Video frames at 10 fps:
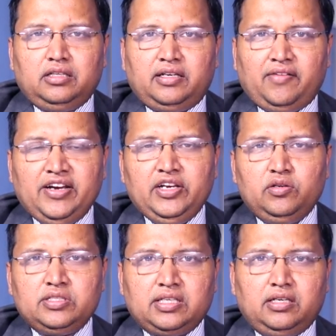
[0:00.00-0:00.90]

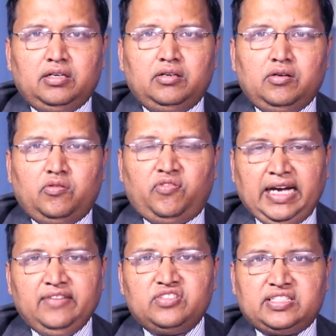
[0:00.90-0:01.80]
revenue is a
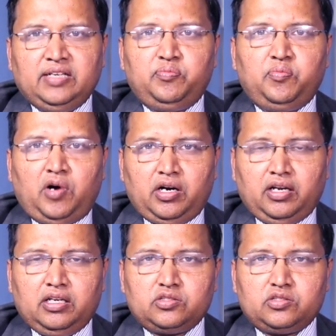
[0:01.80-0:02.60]
five-step model.